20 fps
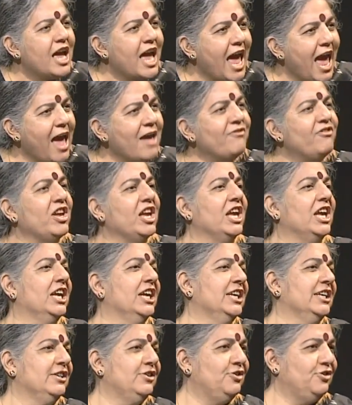heavy
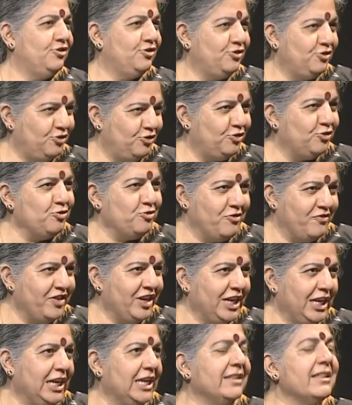to
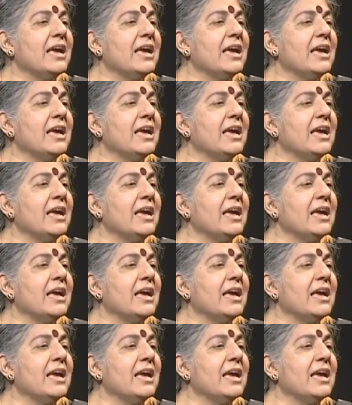reveal.